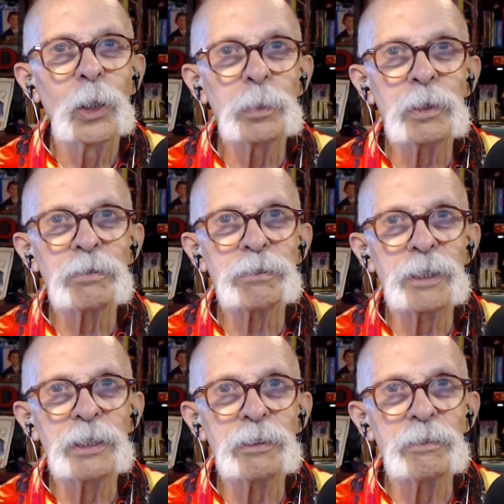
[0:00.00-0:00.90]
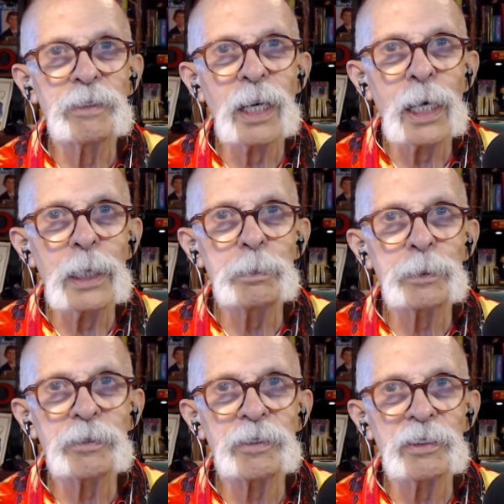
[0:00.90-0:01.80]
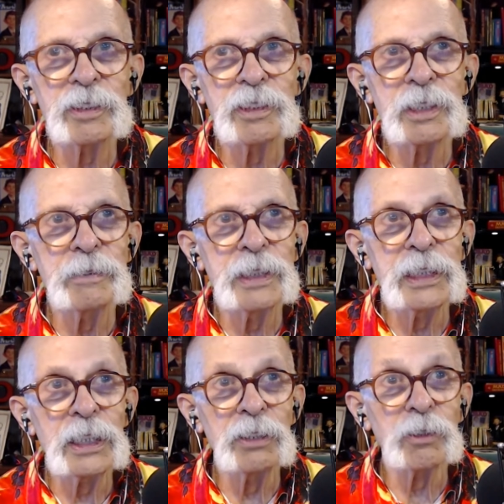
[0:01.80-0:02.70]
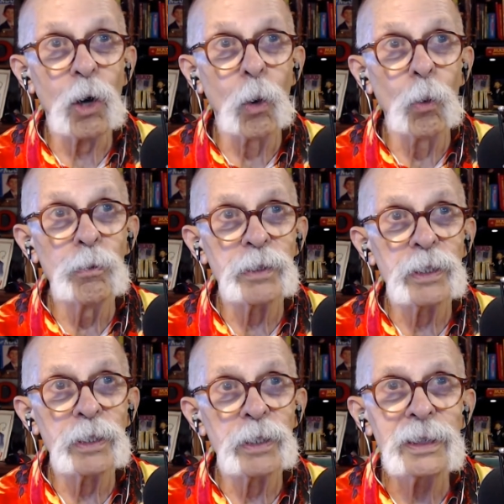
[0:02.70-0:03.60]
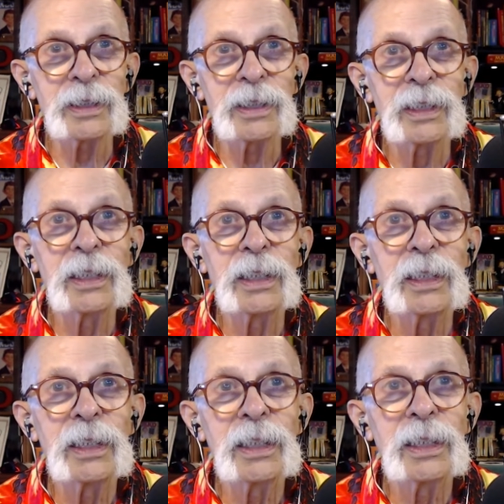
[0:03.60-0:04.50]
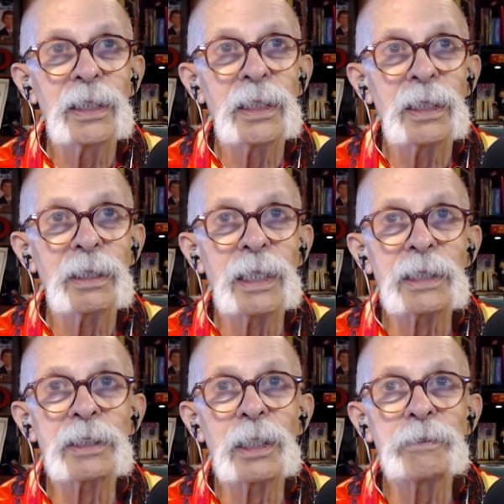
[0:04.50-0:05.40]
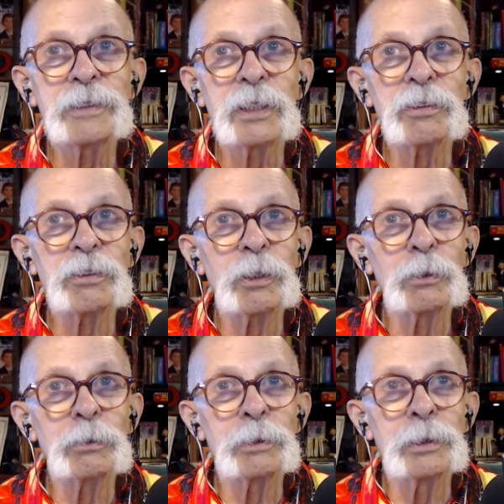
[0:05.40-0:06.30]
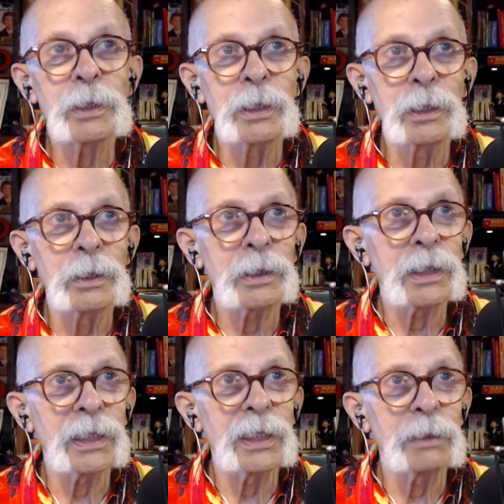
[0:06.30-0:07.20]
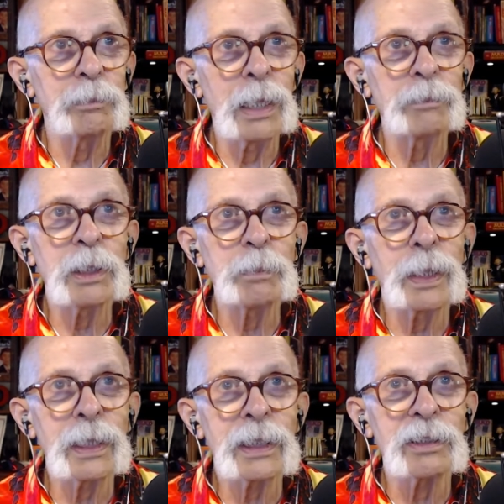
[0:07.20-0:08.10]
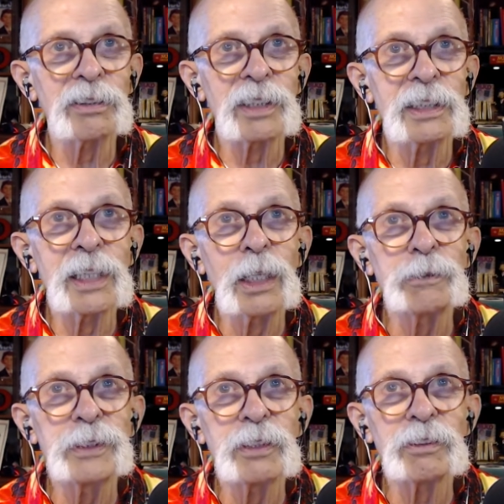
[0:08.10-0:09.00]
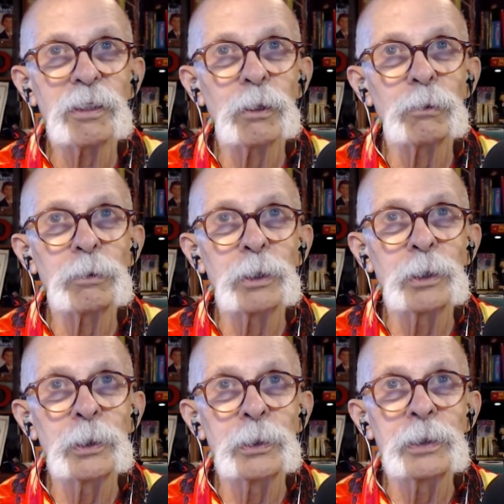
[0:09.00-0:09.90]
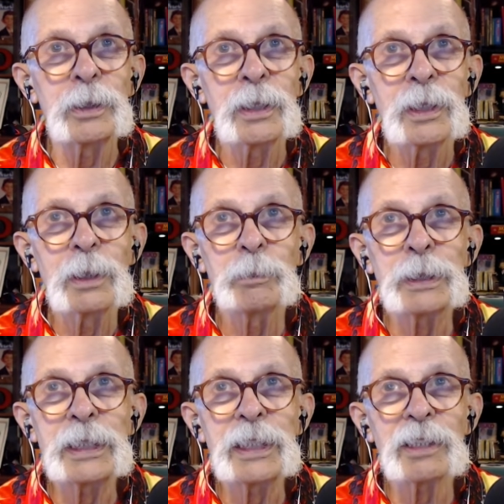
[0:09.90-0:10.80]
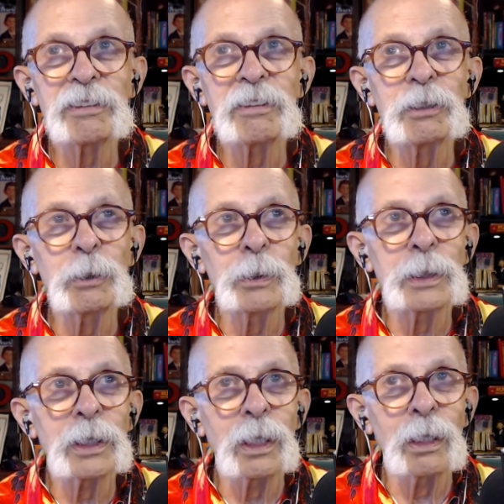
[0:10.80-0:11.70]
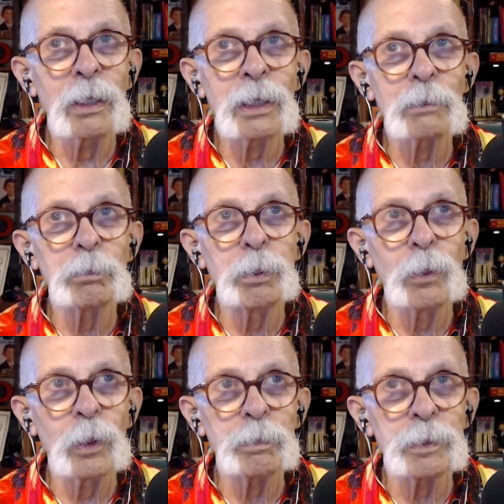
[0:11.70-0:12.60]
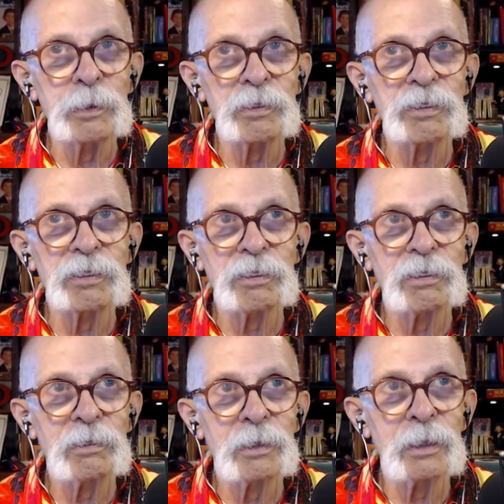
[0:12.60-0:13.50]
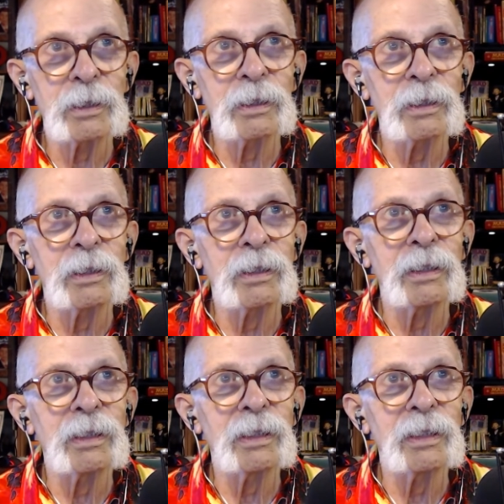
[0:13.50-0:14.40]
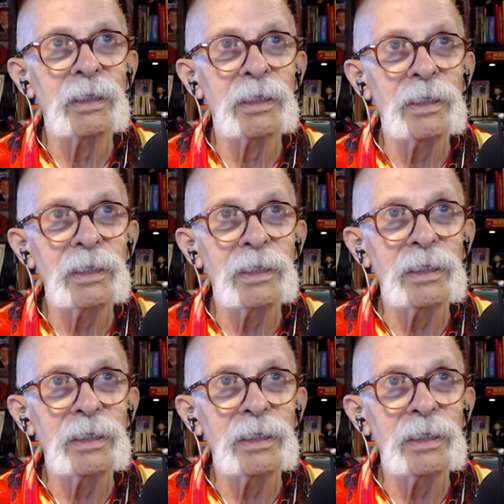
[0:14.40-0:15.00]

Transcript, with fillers: Hope this phrase of hypersensitivity is over. That dolphin is so rude. Oh, God. Empty pockets. The dolphin is so rude, but he doesn't do it on porpoise. Okay,